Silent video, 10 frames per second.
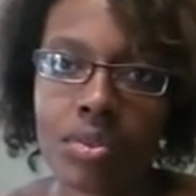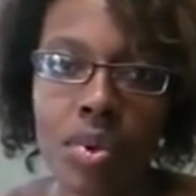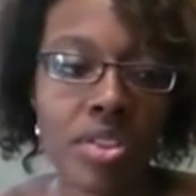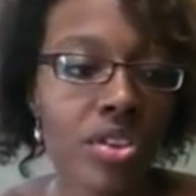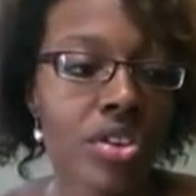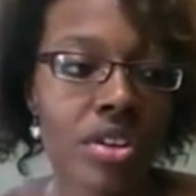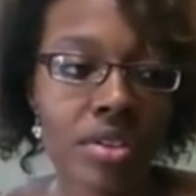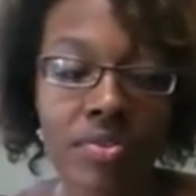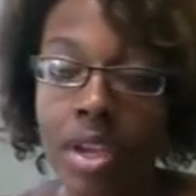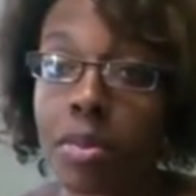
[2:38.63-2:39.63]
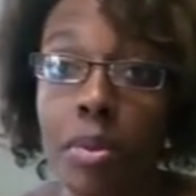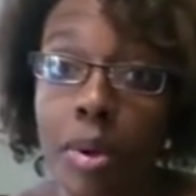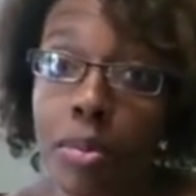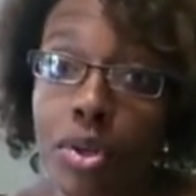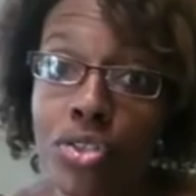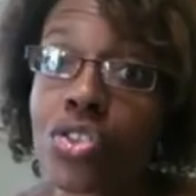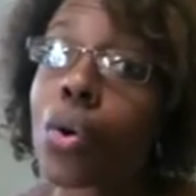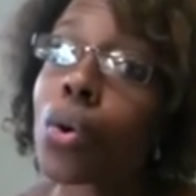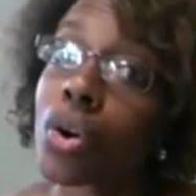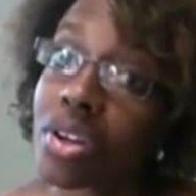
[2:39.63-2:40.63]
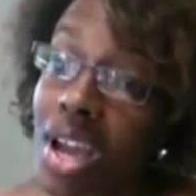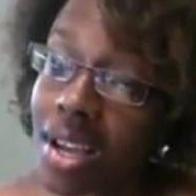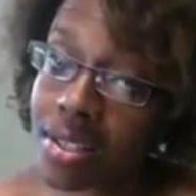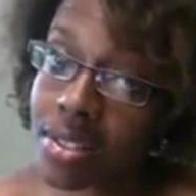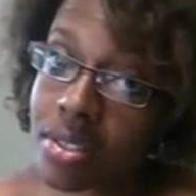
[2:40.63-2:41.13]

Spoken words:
Whether you're family members or not,